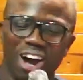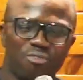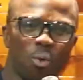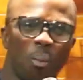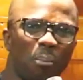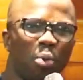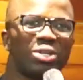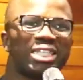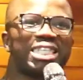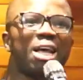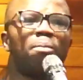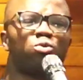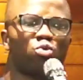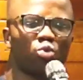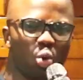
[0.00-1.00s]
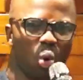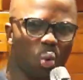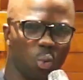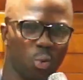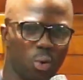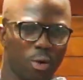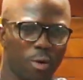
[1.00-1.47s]
Bonsam bun
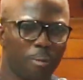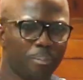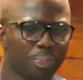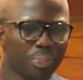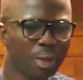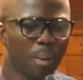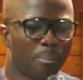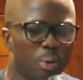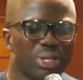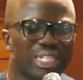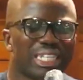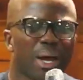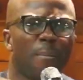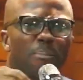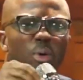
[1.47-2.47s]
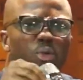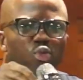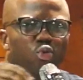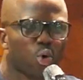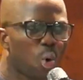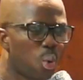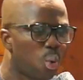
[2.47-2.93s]
Bonsam
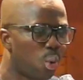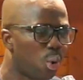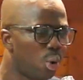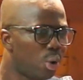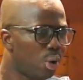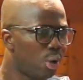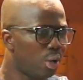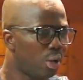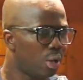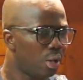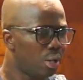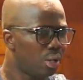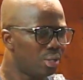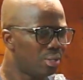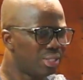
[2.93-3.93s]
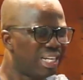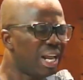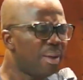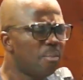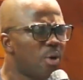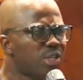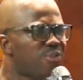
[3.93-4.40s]
posuro.
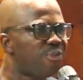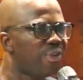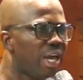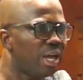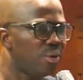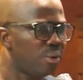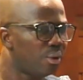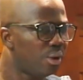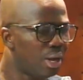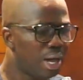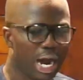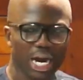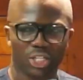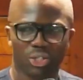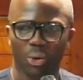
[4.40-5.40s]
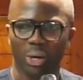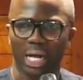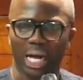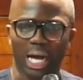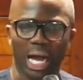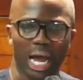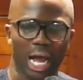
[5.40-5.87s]
Demons fear you. I told a
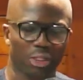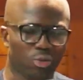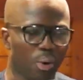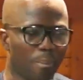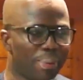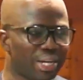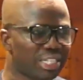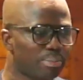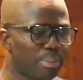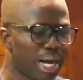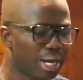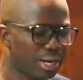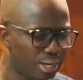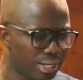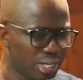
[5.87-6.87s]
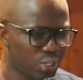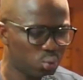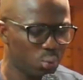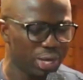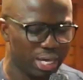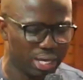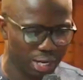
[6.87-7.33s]
guy, I told Bismarck this
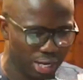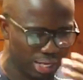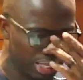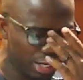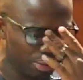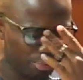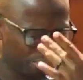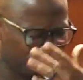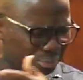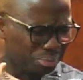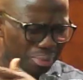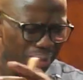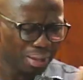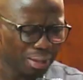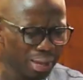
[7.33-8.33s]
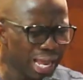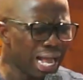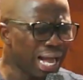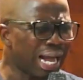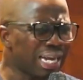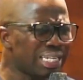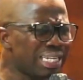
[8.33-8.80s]
week, I think.
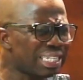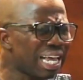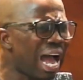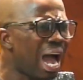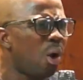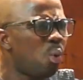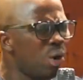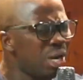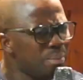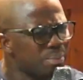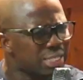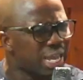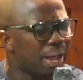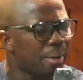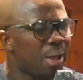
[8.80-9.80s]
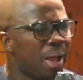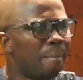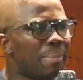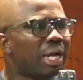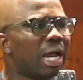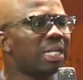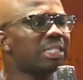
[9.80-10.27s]
Katens ah, unim say, me
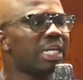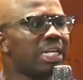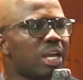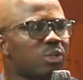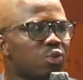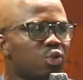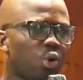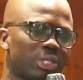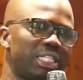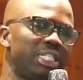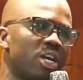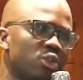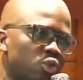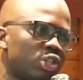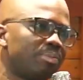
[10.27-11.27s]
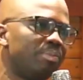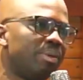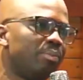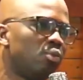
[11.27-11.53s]
can say yes to yes to me.